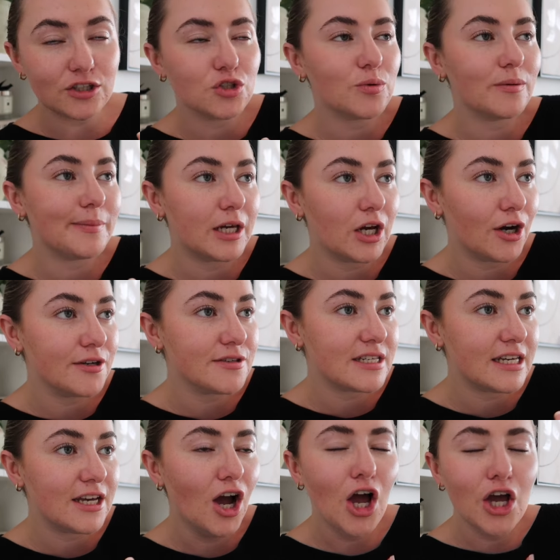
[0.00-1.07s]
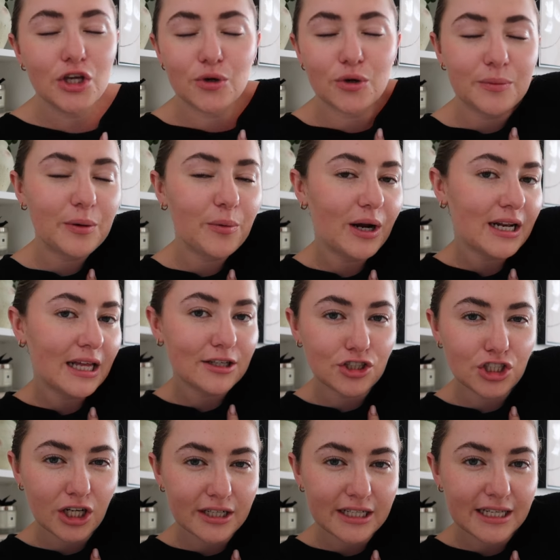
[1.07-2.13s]
you just want to be cozy, you want to be wearing like your
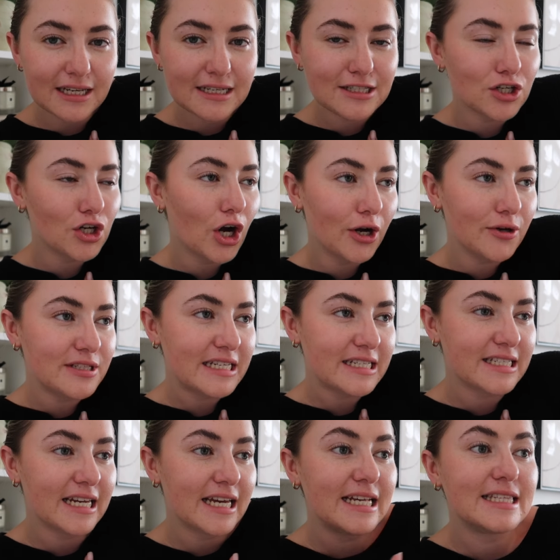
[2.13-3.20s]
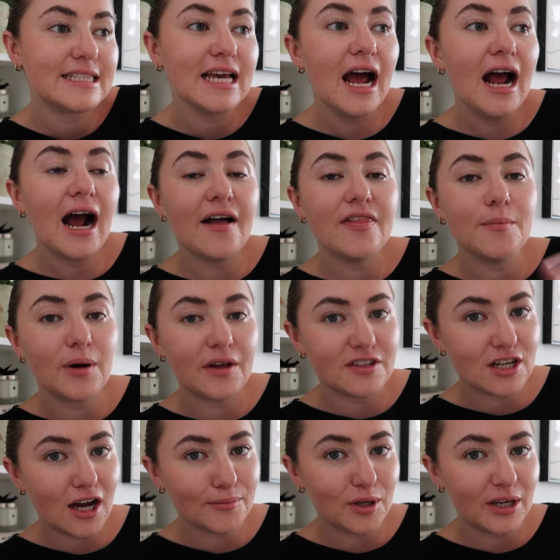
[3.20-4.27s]
chunkiest, coziest knits, and then by the
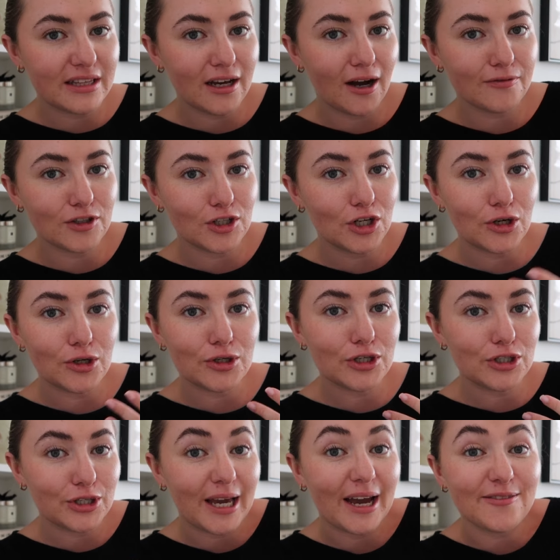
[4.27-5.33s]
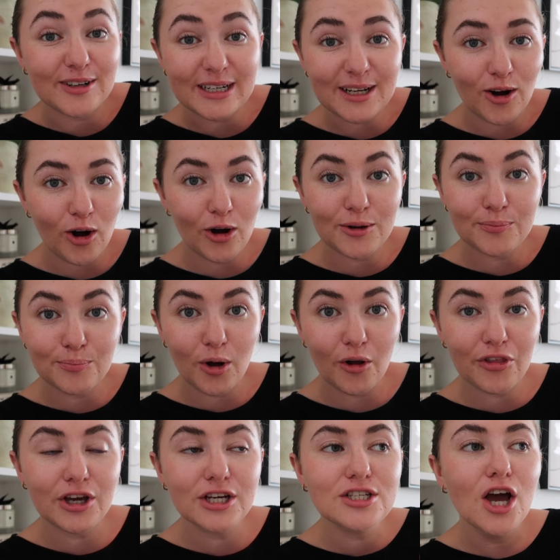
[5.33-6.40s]
time you hit the afternoon you get really hot and
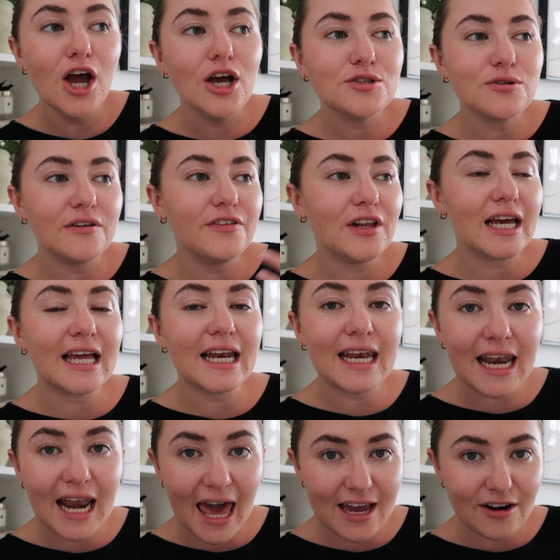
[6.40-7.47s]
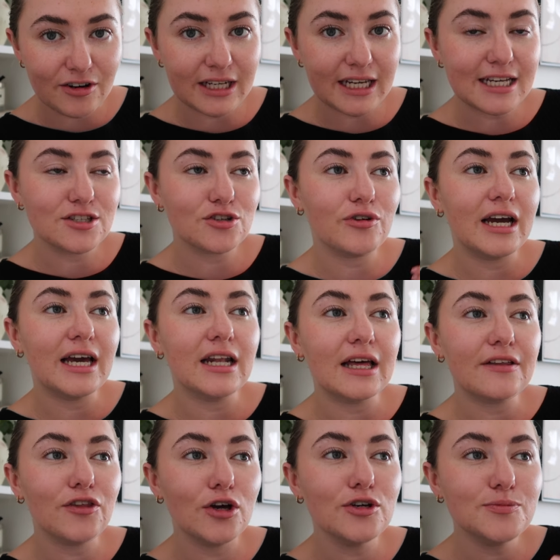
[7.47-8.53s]
bothered. So I feel like layering is great, and
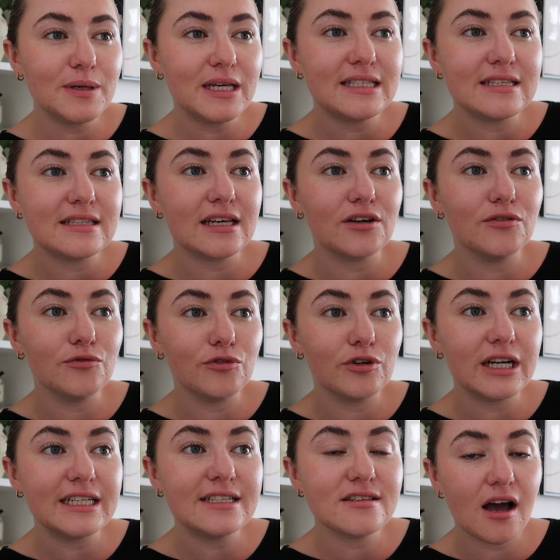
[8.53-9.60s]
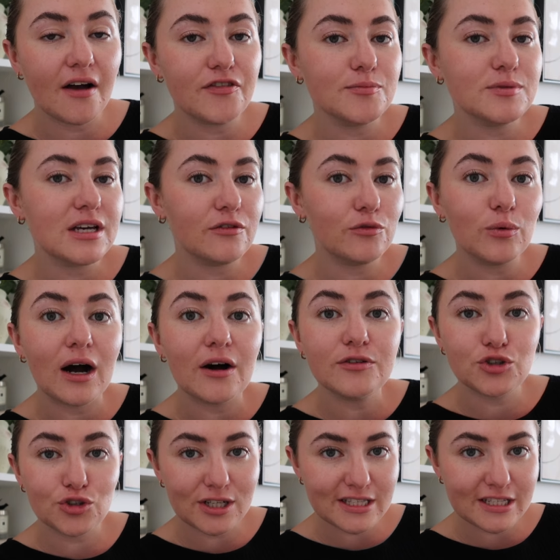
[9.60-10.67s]
like those pieces that can really serve themselves well for
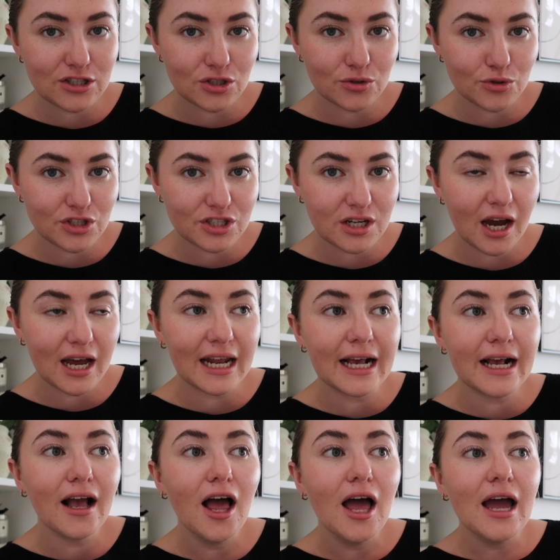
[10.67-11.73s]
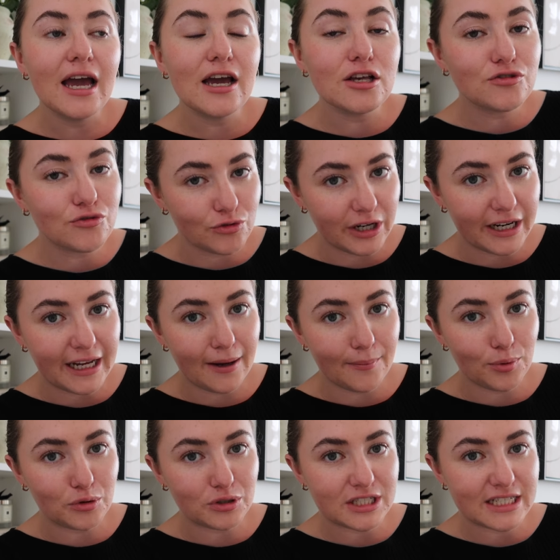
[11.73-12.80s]
transitional styling is really
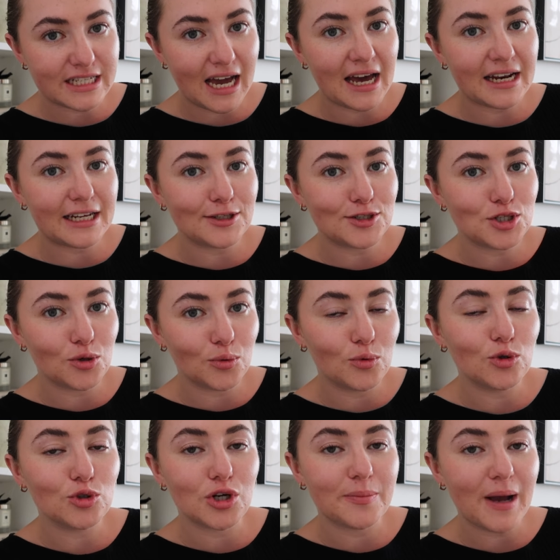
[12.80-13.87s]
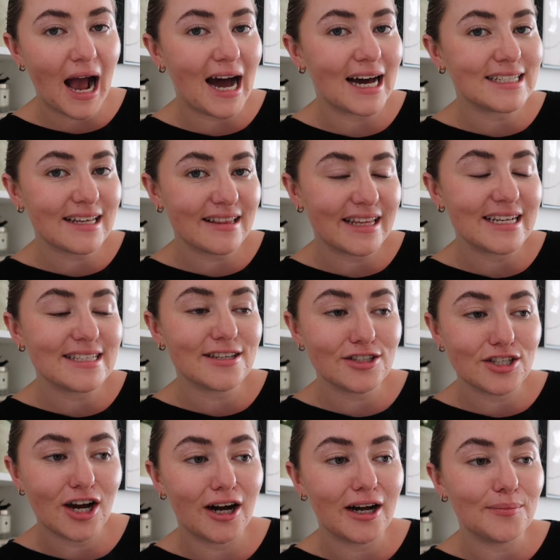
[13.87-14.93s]
important to add into your wardrobe at this
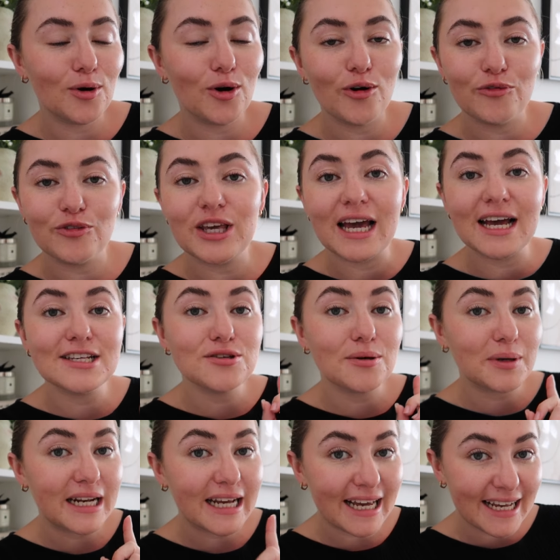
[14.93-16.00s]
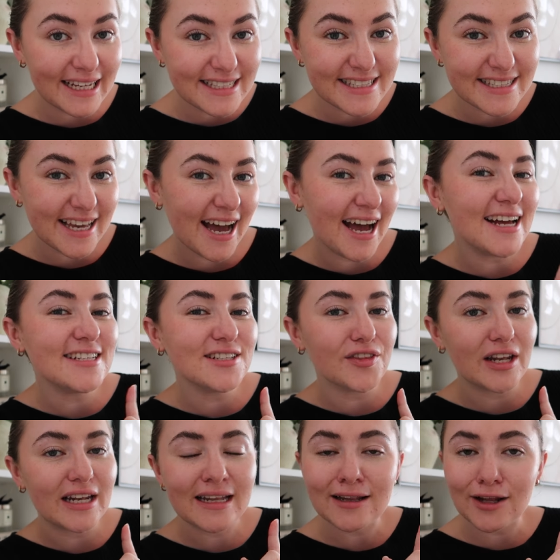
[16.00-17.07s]
time of year. So I'm going to insert
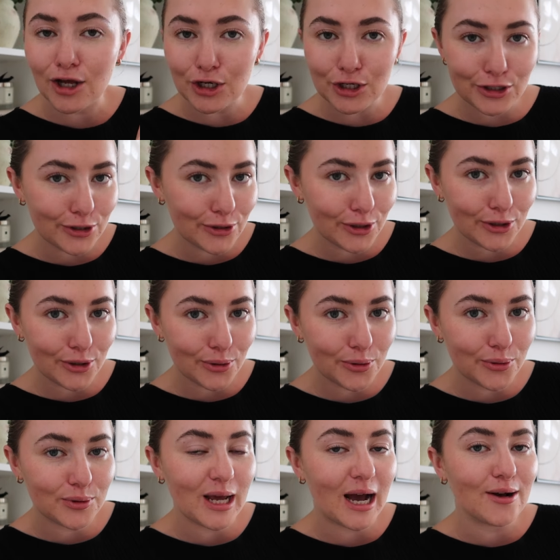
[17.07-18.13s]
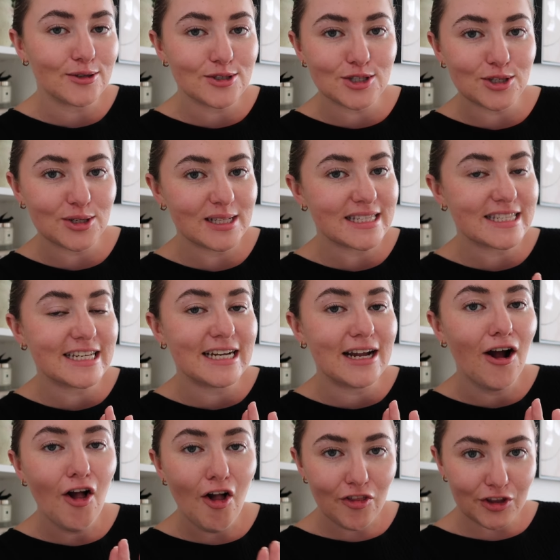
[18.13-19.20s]
the little New Look haul now so you can see
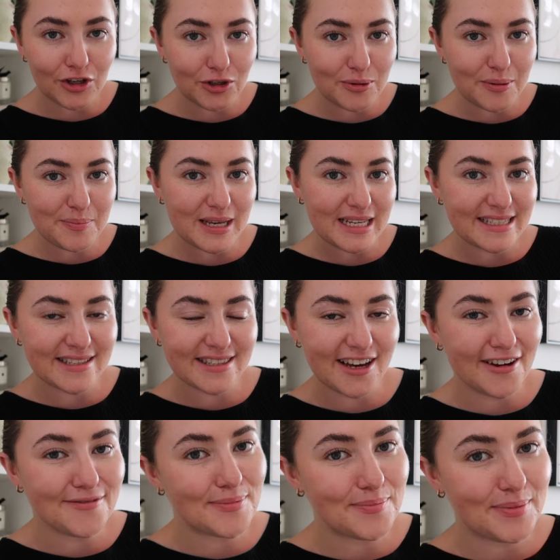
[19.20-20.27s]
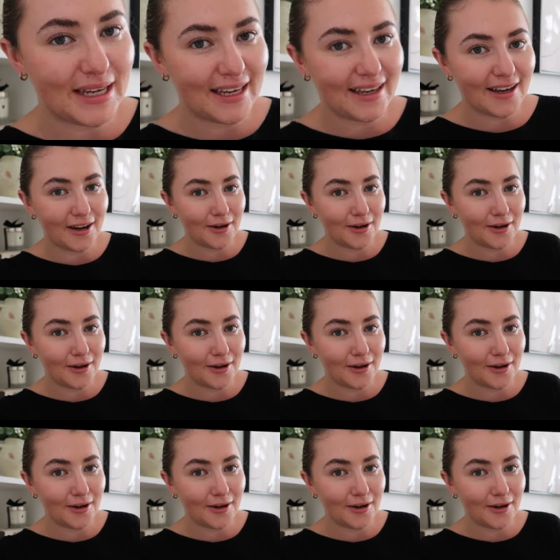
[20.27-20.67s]
the new pieces that I've been picking